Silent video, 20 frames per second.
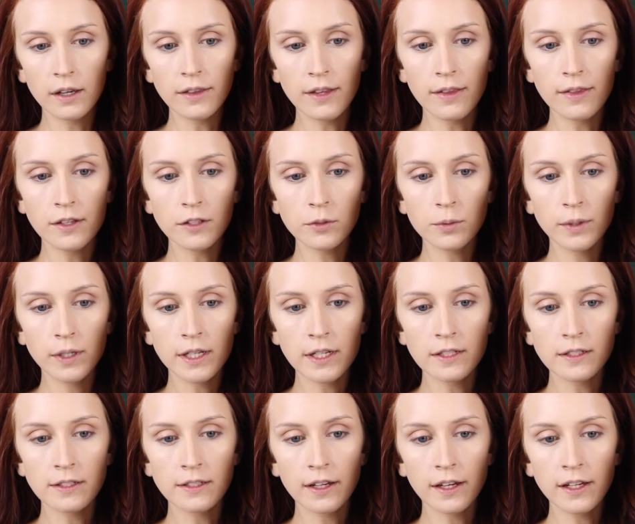And then this one
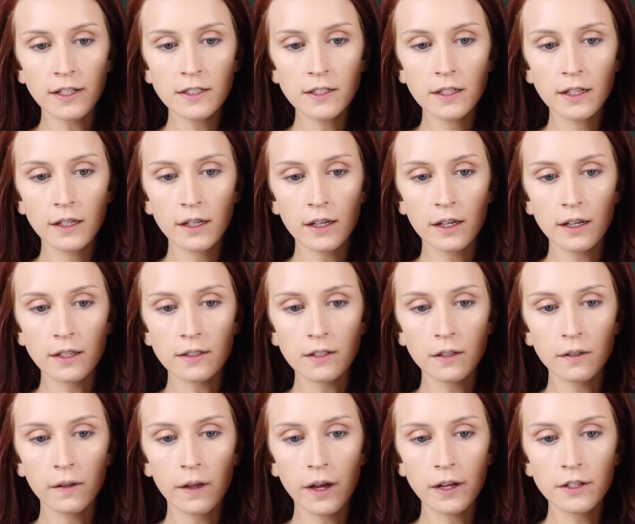is Dusk. It's
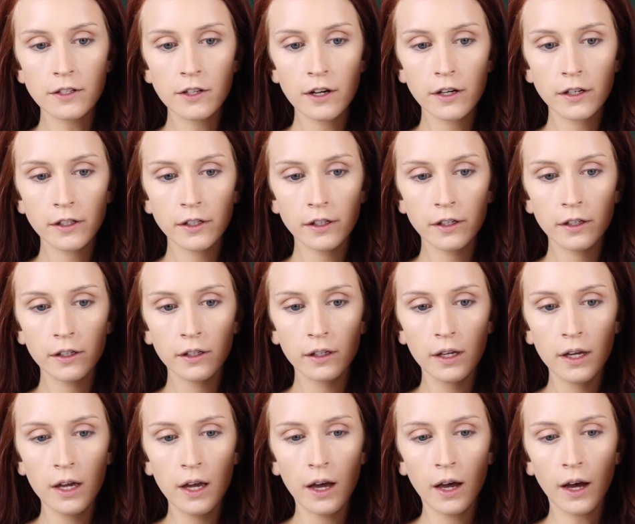a lot darker.
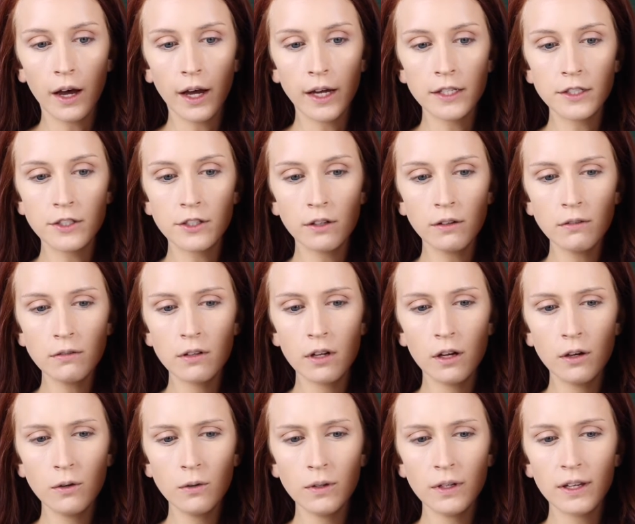I don't
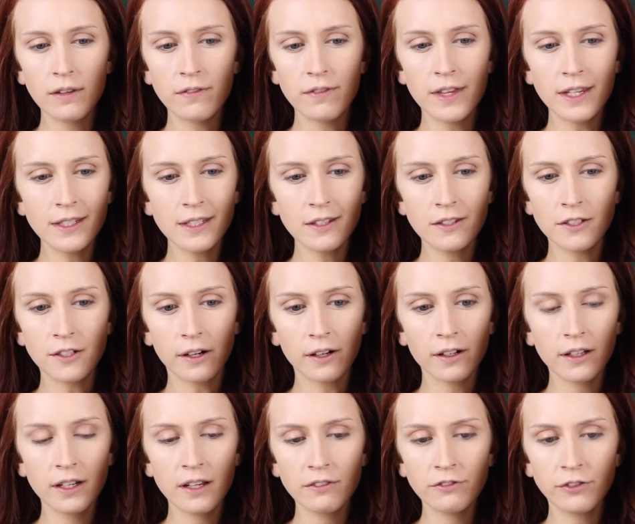know if this is
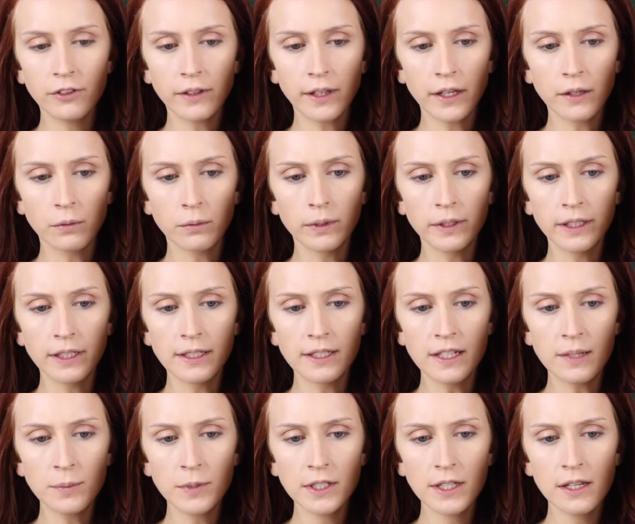dark enough for like really
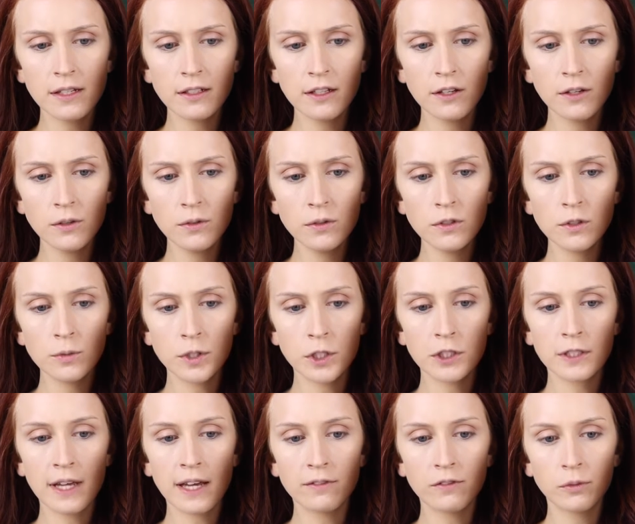deep skin tones, which
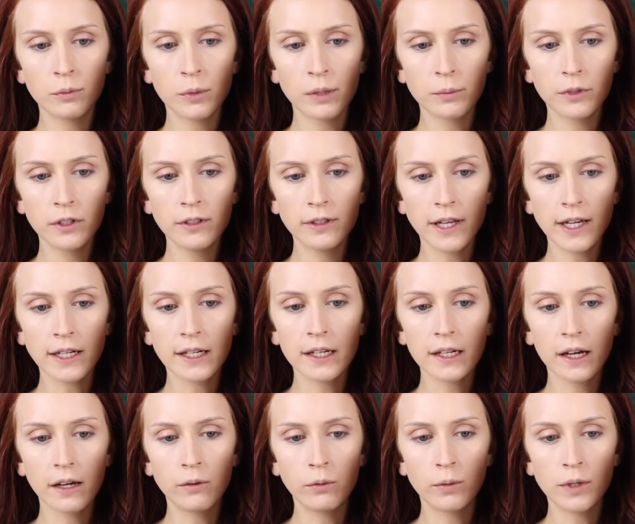is kind of a bummer.
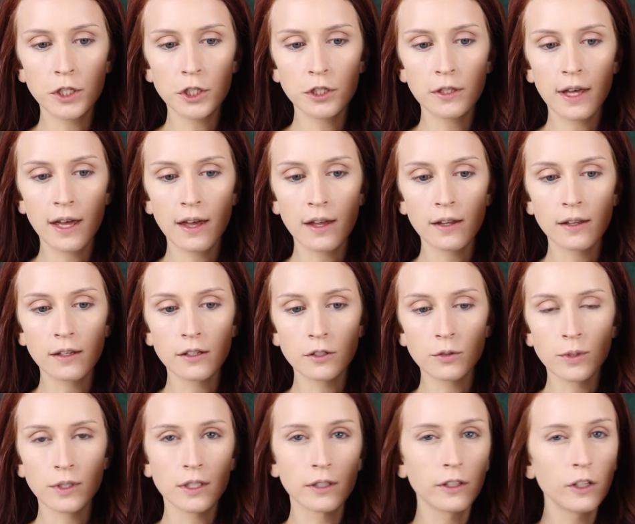Like, I wish that
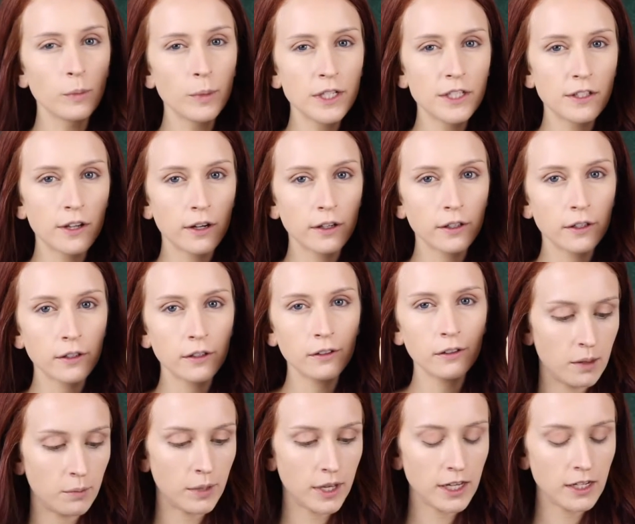this was a little bit
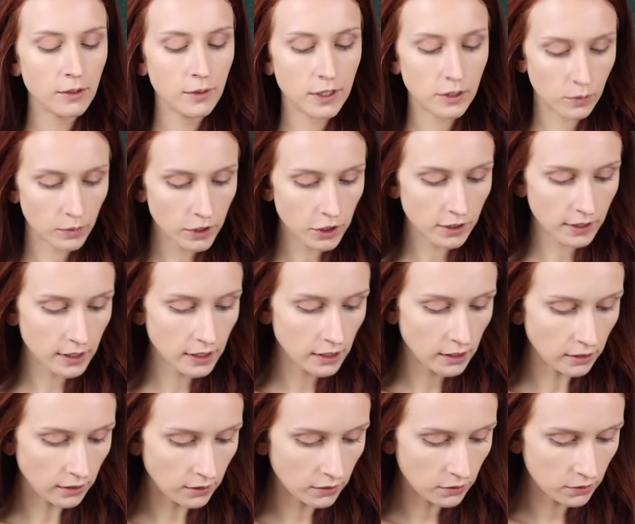darker. But anyways, we're just gonna
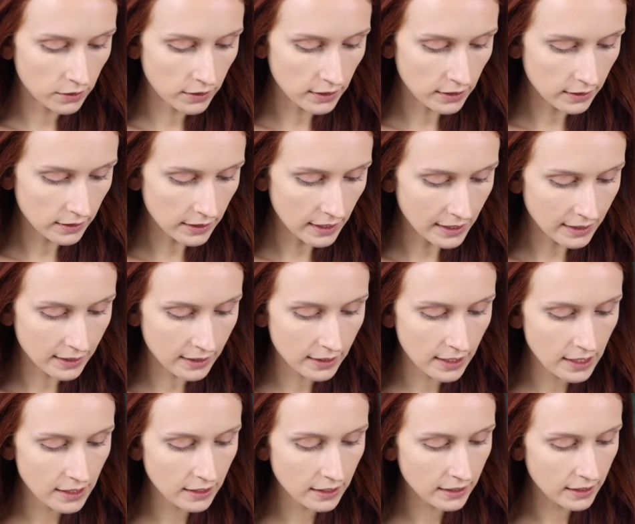use
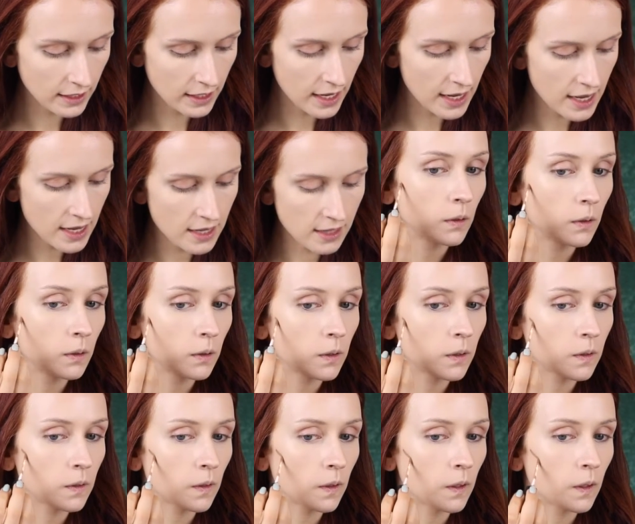Sunset today.
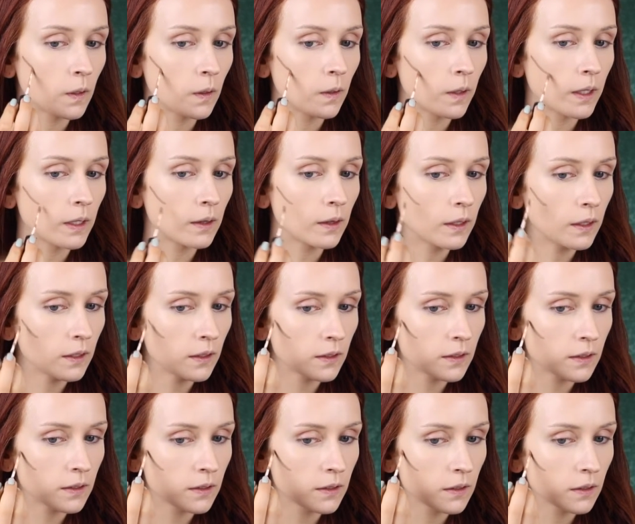Just gonna go like
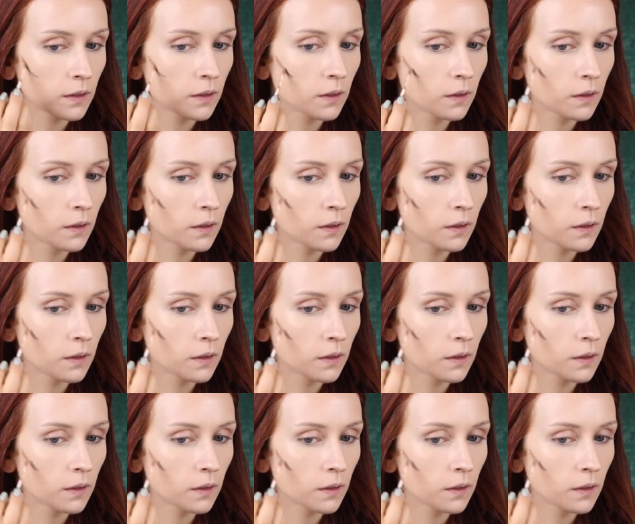this.